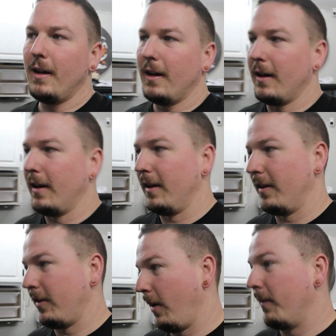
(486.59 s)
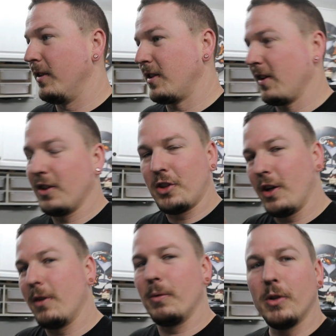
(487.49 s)
So I'm just going to show
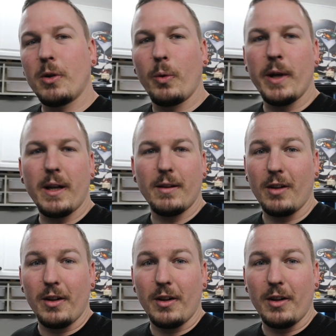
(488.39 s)
you real quick.